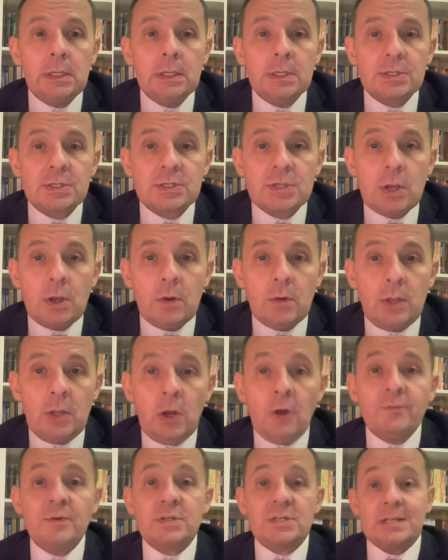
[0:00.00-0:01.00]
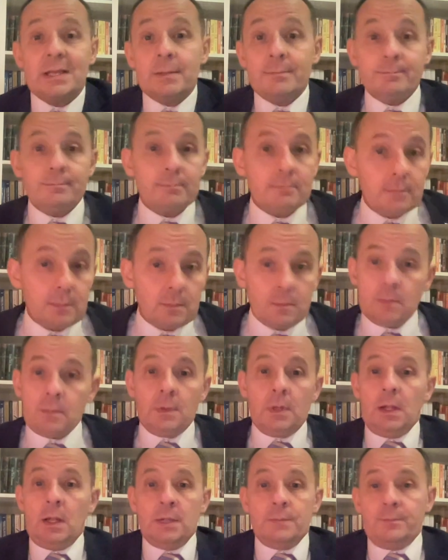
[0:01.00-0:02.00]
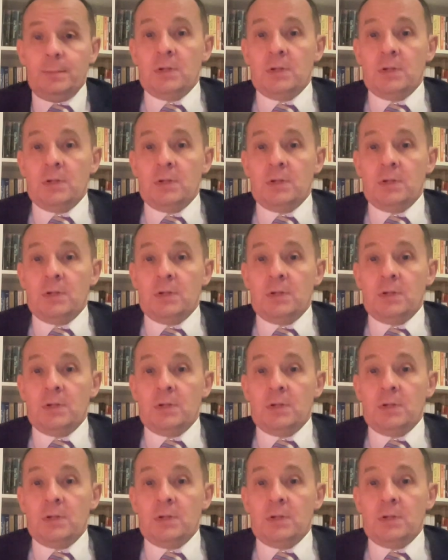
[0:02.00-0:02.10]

So he obviously had